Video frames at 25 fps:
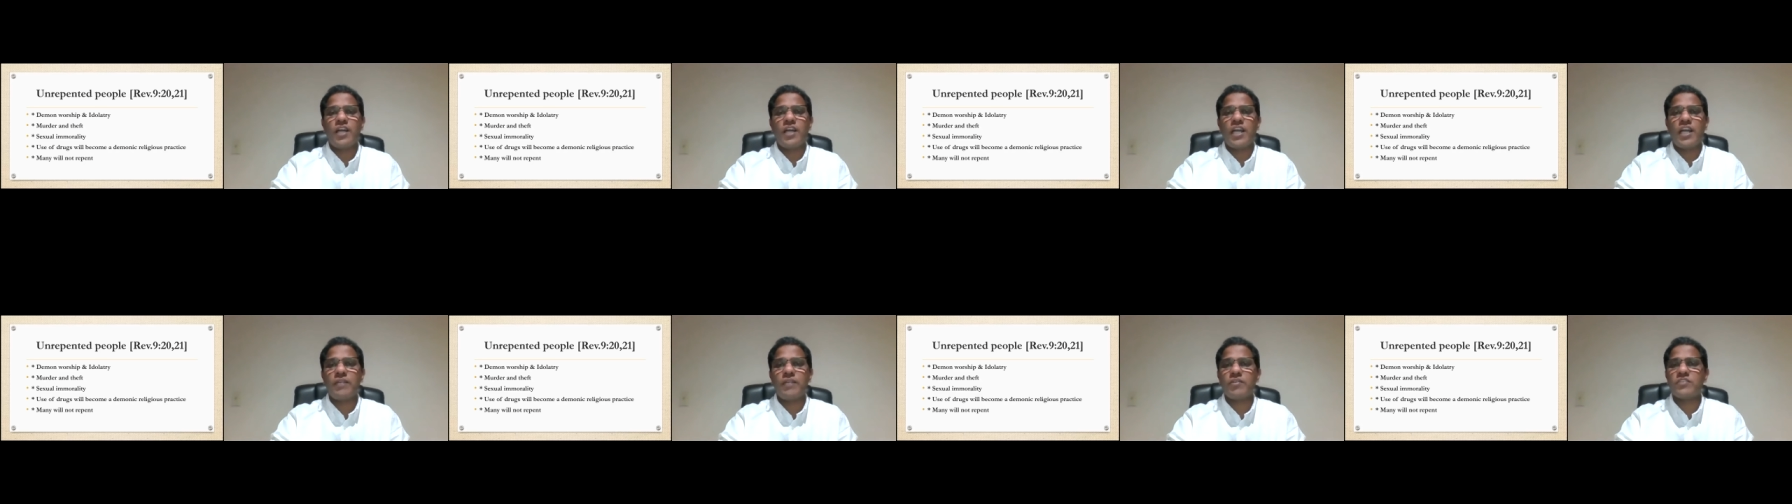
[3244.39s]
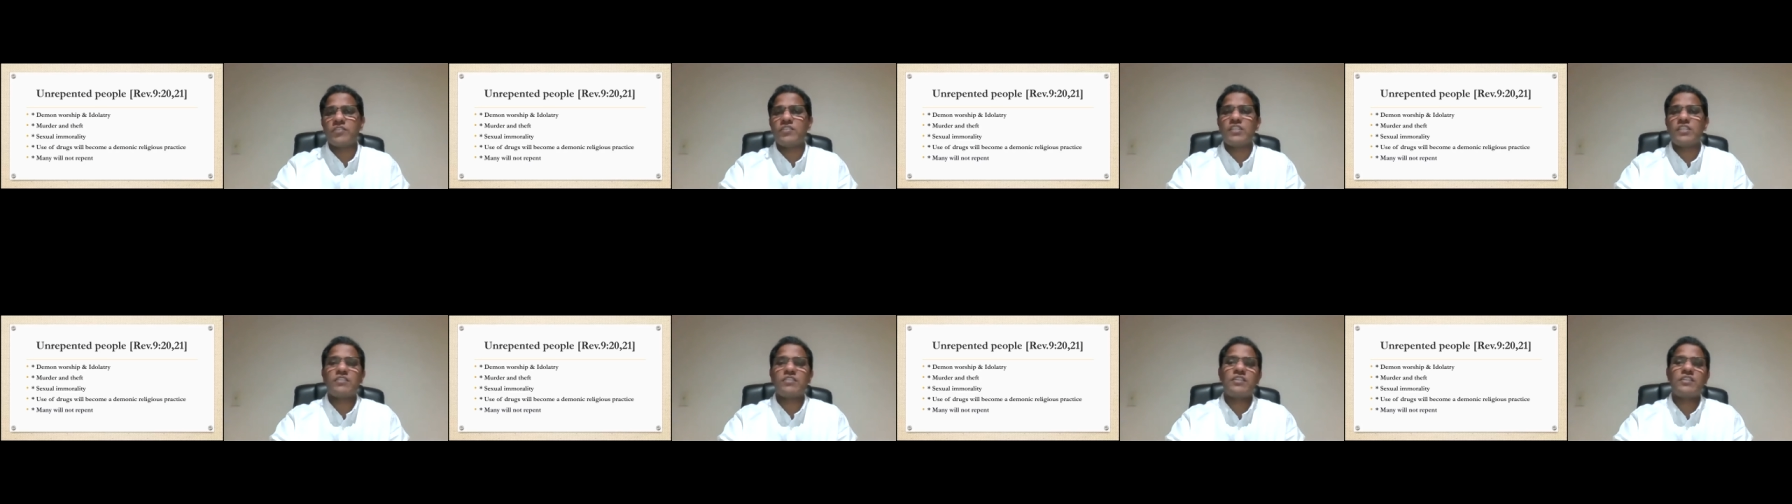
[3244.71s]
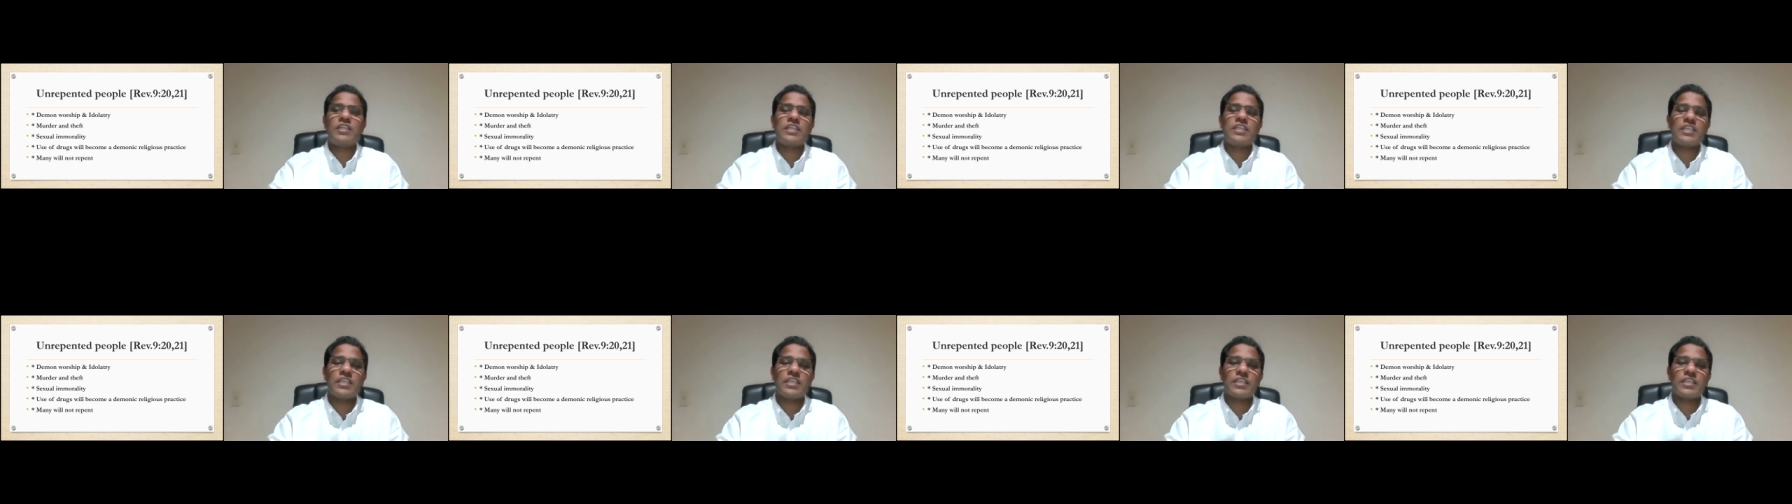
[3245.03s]
I was just
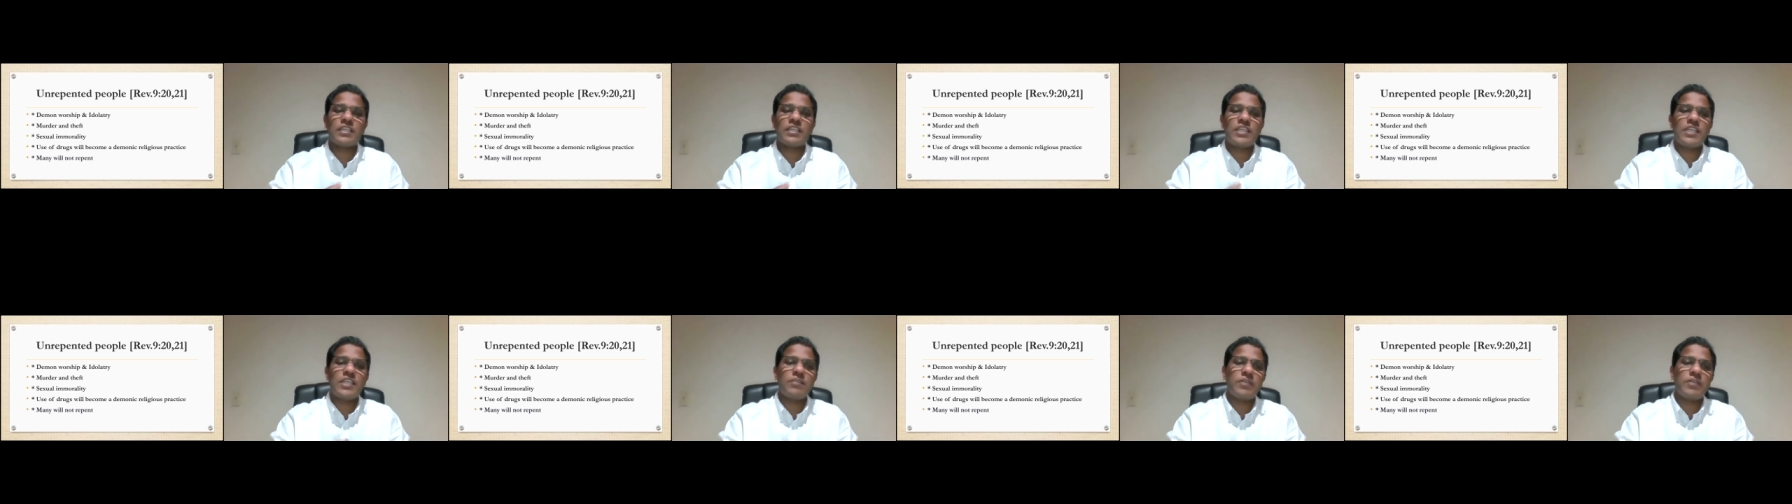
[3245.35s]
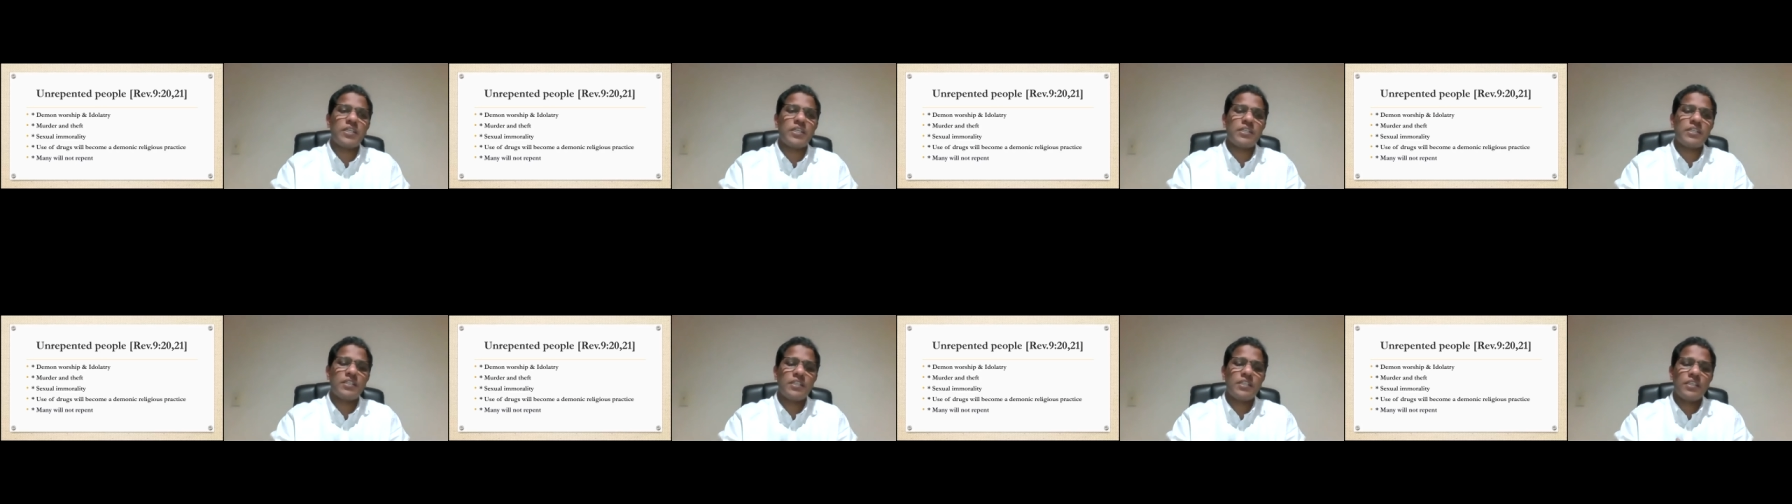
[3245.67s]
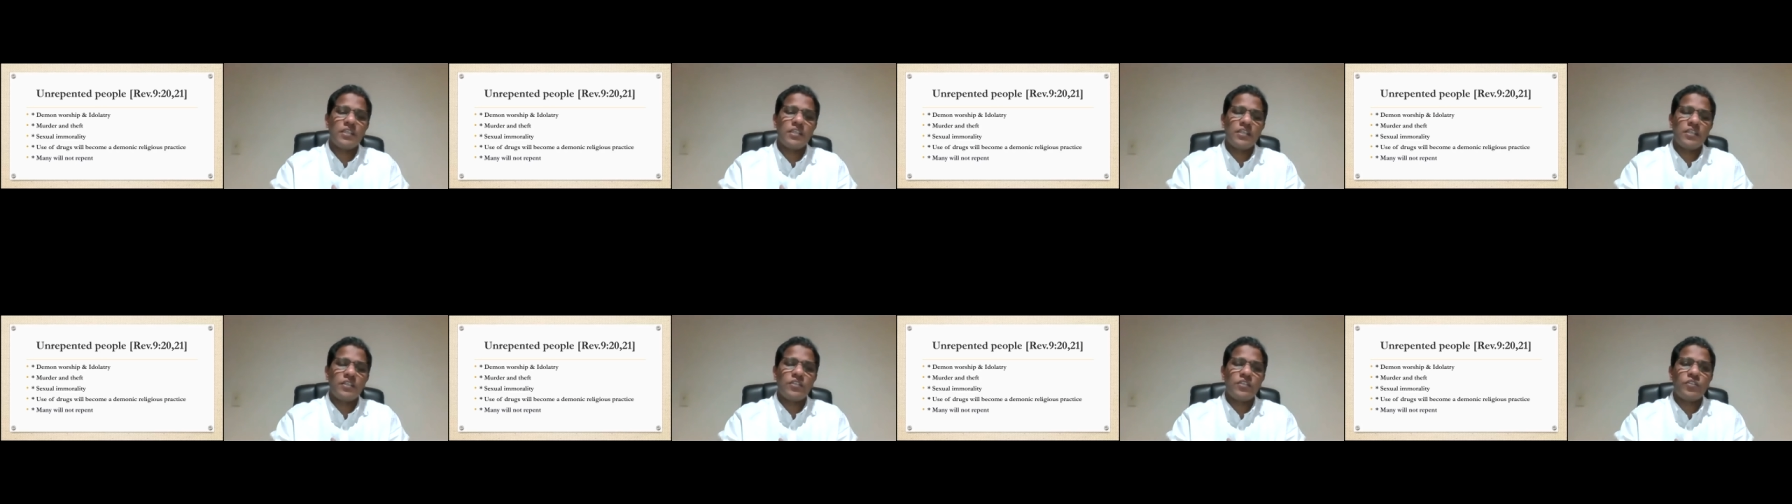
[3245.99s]
thinking even
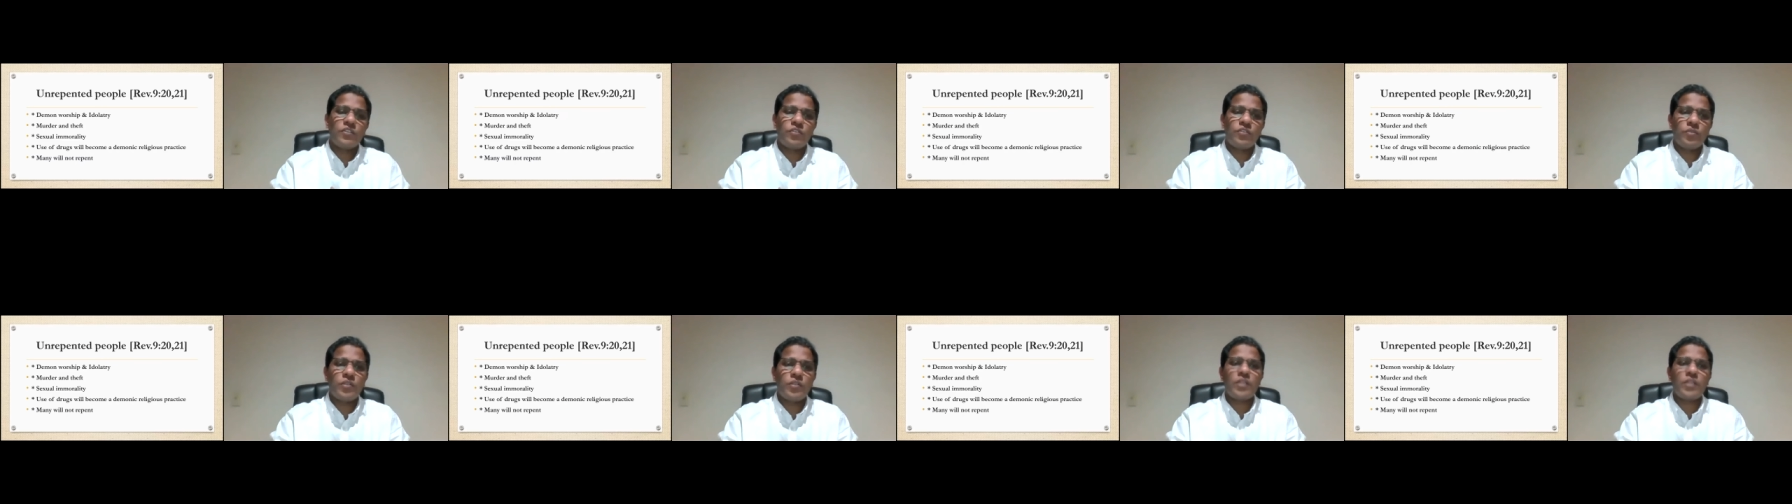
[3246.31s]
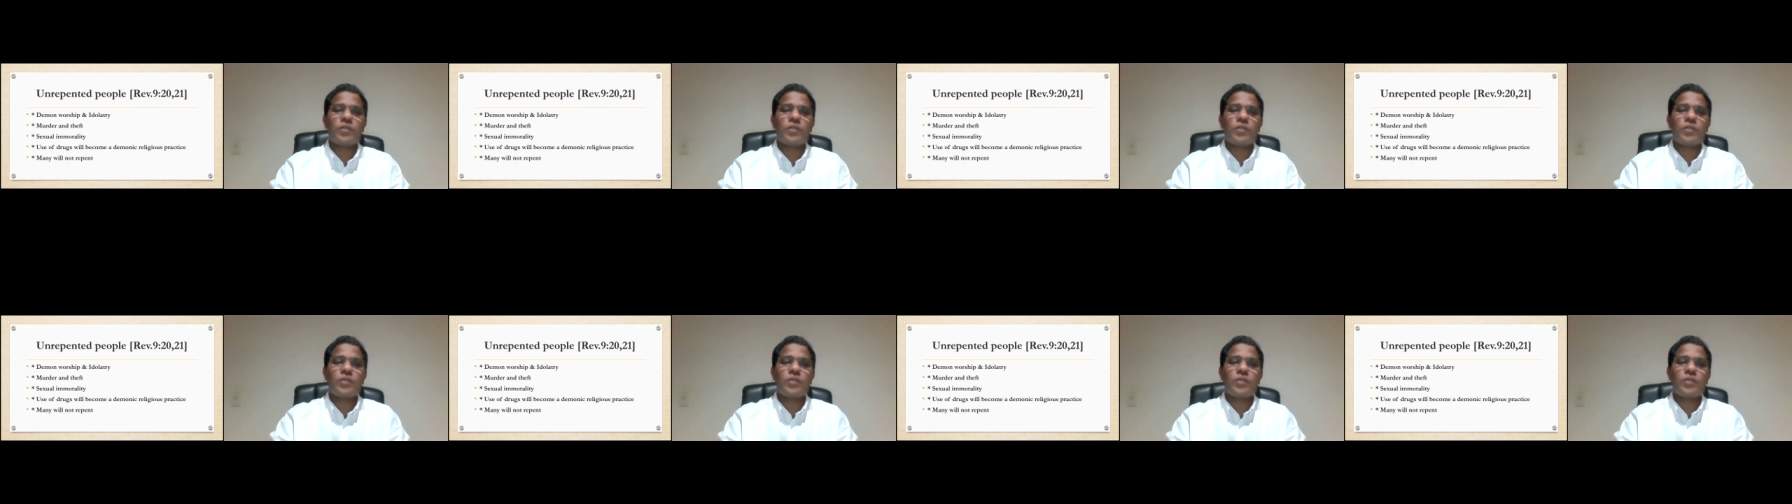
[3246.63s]
today